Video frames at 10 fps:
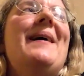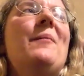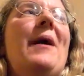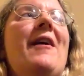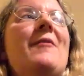
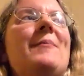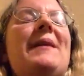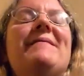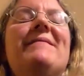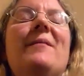when
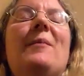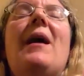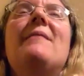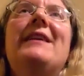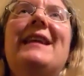I'm
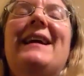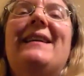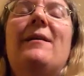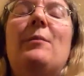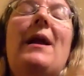
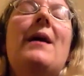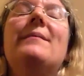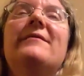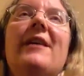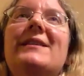
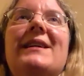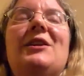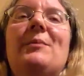writing